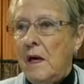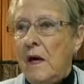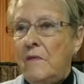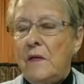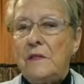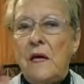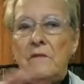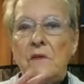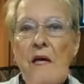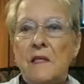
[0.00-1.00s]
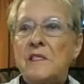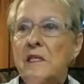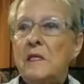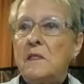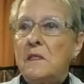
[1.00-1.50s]
And then David had
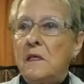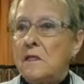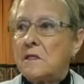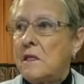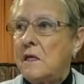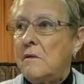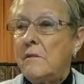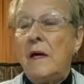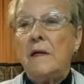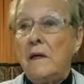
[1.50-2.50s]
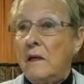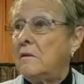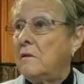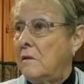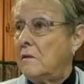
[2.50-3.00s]
sinned against him again.